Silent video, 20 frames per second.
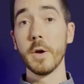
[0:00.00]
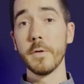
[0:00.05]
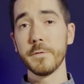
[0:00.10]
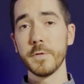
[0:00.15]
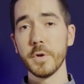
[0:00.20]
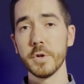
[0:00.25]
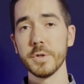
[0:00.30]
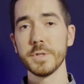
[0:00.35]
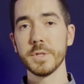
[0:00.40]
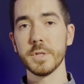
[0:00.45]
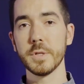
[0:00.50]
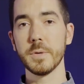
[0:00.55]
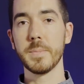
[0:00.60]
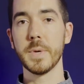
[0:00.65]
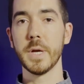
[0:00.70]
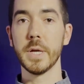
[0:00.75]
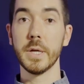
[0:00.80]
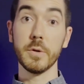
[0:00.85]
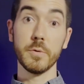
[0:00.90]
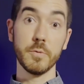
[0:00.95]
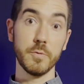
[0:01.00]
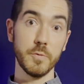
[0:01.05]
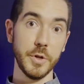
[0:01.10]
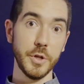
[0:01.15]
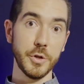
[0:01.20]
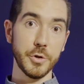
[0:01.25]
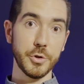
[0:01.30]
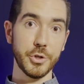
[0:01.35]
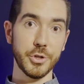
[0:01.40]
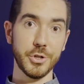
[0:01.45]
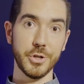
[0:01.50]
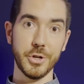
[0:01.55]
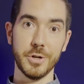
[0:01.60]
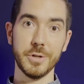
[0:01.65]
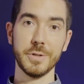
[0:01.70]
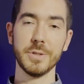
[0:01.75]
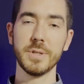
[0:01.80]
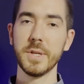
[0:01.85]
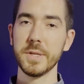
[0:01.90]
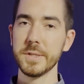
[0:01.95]
First, my real
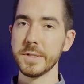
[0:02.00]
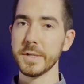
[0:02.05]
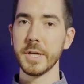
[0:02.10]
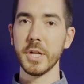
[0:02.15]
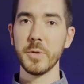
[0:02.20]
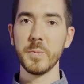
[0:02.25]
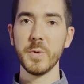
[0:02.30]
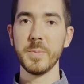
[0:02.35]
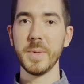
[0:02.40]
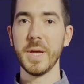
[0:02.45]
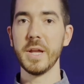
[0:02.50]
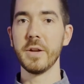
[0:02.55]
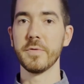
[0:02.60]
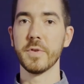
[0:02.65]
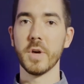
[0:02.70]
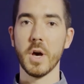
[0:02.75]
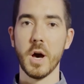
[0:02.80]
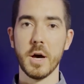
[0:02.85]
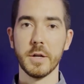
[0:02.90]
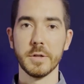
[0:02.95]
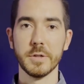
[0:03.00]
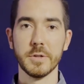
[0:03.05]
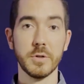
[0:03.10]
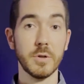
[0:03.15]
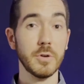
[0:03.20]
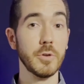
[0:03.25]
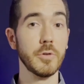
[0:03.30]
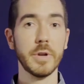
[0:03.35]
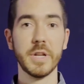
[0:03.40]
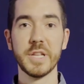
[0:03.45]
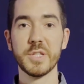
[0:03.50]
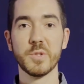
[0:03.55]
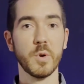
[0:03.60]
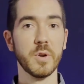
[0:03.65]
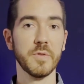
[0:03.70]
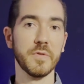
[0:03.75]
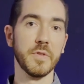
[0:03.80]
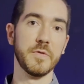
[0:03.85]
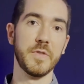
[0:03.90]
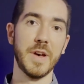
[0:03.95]
shirt isn't going to be made of cotton or any
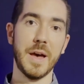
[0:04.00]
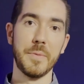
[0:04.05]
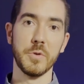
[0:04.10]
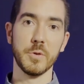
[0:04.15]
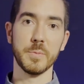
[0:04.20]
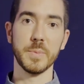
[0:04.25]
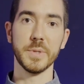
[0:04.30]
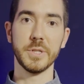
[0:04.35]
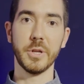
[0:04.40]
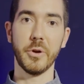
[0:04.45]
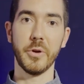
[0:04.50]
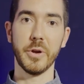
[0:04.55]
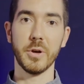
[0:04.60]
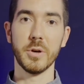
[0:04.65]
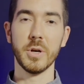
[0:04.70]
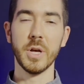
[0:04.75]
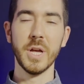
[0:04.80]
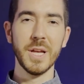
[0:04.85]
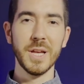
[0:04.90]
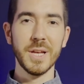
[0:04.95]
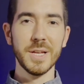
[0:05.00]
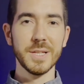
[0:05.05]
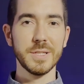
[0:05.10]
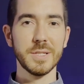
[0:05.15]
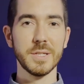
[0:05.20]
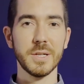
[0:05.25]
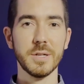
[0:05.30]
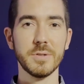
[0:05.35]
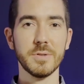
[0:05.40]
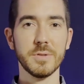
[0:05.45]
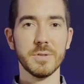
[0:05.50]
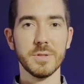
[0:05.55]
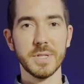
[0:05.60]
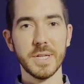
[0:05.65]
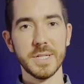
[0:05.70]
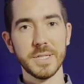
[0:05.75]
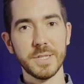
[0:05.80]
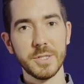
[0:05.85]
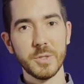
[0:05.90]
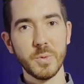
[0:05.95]
sort of a fabric material. So
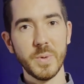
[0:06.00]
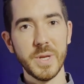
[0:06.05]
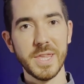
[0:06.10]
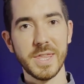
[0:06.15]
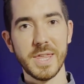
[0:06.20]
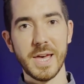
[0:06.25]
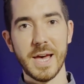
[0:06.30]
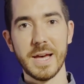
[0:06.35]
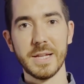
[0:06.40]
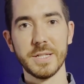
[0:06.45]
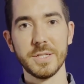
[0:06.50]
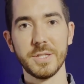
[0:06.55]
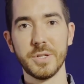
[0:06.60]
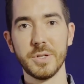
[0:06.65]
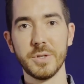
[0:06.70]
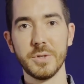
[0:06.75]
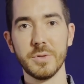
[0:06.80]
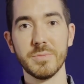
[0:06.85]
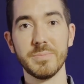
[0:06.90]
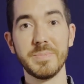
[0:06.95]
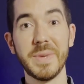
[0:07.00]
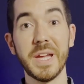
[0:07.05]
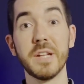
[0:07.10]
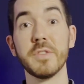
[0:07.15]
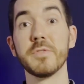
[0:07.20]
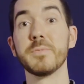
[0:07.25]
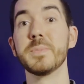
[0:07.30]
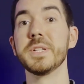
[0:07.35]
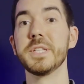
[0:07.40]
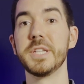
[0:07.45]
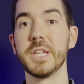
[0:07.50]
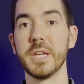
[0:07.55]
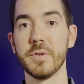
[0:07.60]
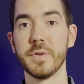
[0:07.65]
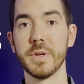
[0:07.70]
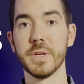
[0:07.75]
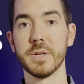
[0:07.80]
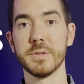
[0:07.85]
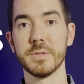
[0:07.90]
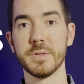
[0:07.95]
let's tweak that to made of
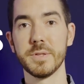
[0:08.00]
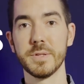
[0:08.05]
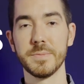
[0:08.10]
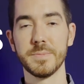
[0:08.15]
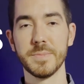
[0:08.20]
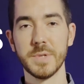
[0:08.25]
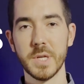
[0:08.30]
materials.